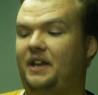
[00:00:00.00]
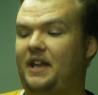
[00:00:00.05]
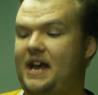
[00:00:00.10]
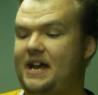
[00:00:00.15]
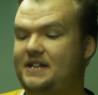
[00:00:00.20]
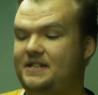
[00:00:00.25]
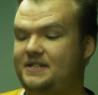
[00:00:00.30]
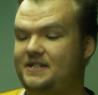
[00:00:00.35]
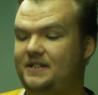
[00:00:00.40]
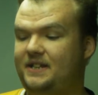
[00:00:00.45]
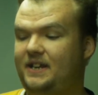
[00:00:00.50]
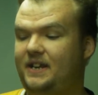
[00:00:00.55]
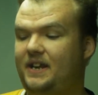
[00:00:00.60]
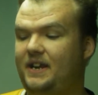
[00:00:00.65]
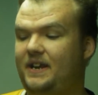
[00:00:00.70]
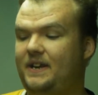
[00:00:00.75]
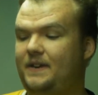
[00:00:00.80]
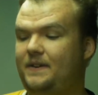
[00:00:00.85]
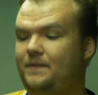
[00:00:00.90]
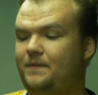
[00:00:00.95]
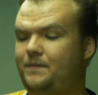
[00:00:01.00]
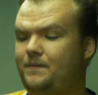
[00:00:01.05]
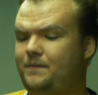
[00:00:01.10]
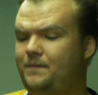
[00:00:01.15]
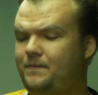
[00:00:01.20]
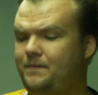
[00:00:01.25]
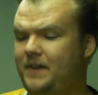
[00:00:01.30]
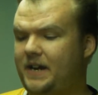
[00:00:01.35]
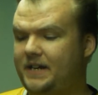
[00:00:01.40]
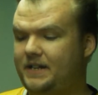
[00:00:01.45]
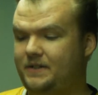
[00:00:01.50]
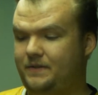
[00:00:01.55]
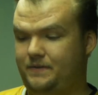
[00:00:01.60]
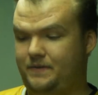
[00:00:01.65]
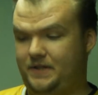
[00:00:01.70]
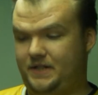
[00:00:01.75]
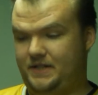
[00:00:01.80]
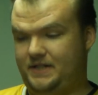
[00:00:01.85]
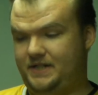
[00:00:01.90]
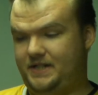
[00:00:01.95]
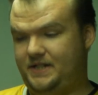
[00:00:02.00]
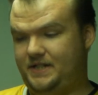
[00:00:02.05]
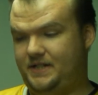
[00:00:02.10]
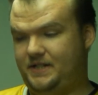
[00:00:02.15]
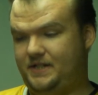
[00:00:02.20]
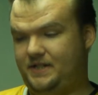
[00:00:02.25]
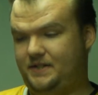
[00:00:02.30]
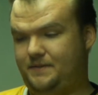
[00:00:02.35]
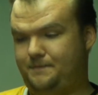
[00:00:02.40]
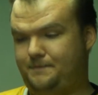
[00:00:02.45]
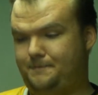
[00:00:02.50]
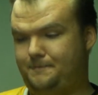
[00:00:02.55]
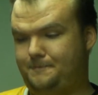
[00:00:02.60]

lasting effectiveness.